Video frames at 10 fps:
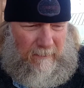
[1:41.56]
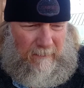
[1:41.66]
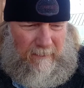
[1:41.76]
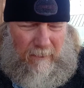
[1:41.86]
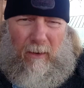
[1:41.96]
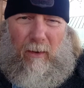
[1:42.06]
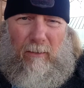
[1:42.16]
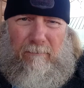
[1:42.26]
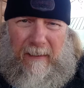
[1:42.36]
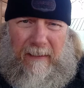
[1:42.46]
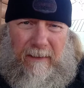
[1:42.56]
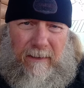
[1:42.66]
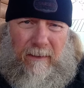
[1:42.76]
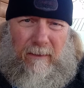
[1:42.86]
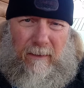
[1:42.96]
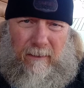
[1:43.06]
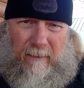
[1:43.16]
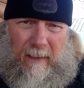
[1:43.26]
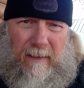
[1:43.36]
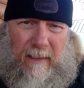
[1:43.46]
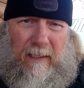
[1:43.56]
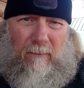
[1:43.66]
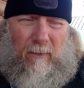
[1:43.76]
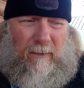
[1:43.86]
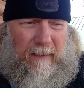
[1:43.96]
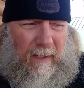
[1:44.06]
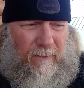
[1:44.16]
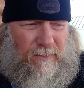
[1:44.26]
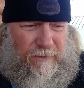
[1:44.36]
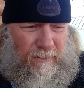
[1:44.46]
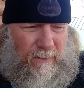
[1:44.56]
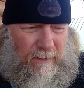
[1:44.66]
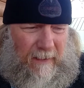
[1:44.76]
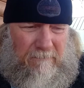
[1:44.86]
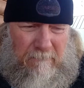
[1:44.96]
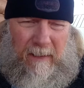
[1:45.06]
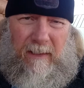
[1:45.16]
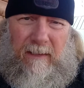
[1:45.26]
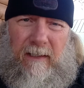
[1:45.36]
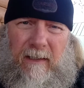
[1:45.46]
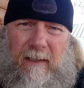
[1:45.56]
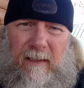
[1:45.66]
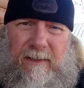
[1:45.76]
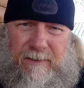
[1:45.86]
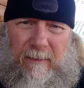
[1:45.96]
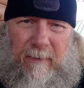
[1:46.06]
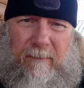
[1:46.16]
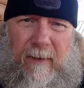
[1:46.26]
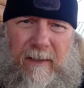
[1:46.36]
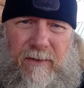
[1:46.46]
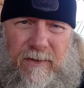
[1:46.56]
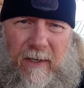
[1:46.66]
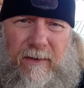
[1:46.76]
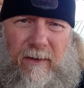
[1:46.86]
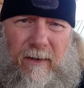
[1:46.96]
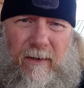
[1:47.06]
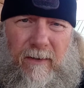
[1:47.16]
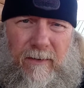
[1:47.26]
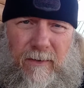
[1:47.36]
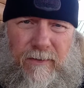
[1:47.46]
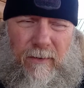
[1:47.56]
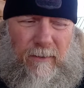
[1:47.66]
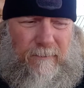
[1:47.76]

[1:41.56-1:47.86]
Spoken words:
that all men were created equal. And he understood that men simply meant gender neutral.